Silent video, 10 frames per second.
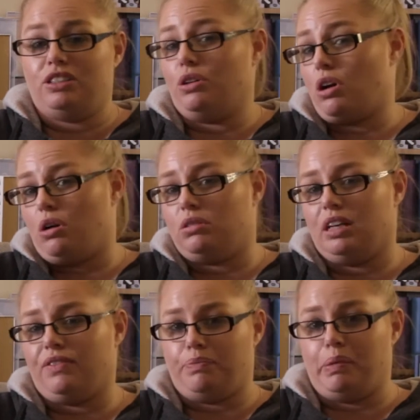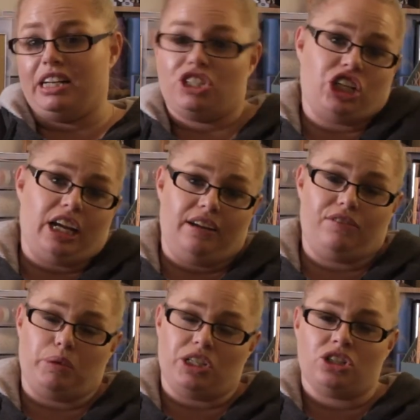your goals have been
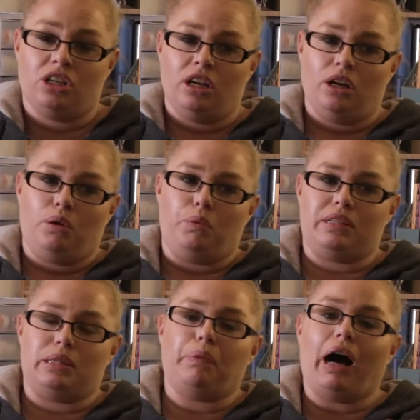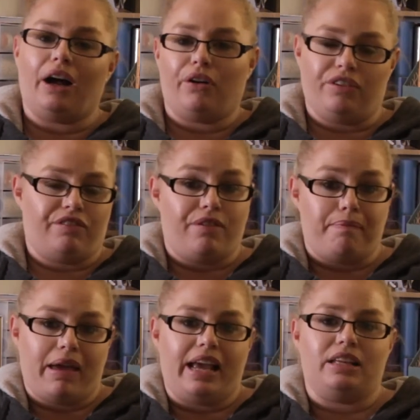achieved, which was the part of it for
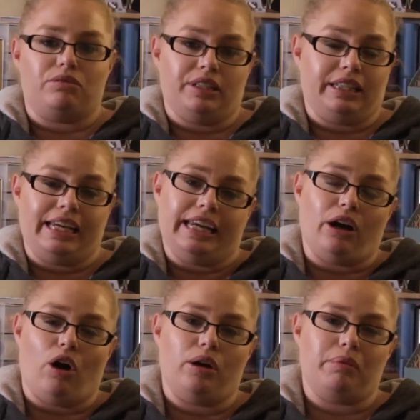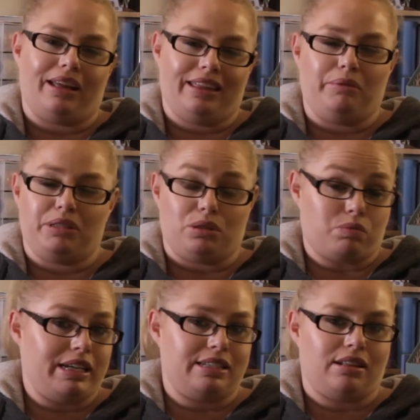me that really hit home, and I think was the
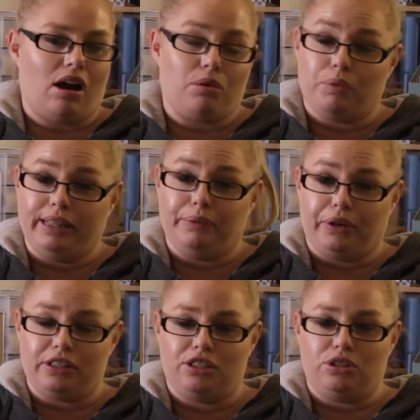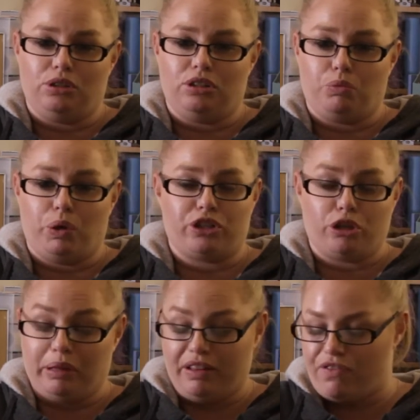reason that I really wanted to do the
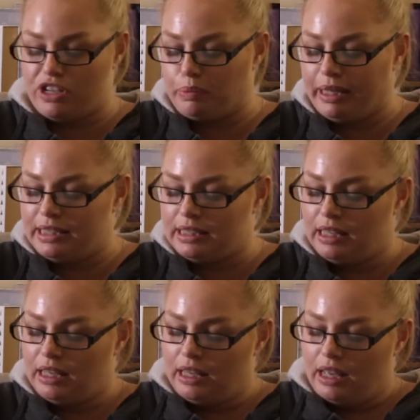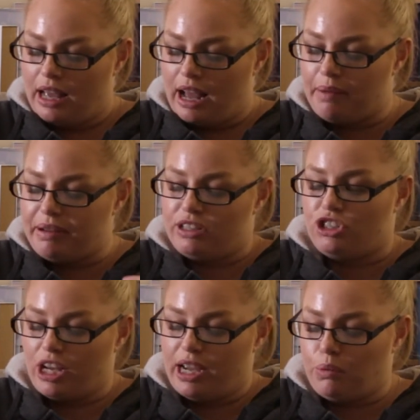workshop in the first place. And the
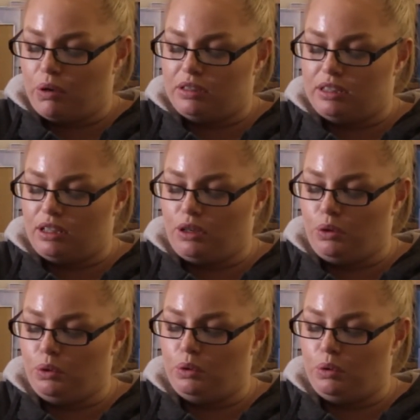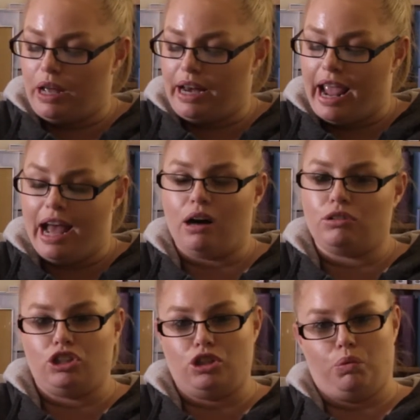share was who and how
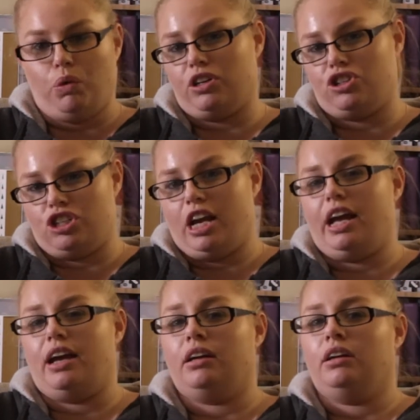do you want to share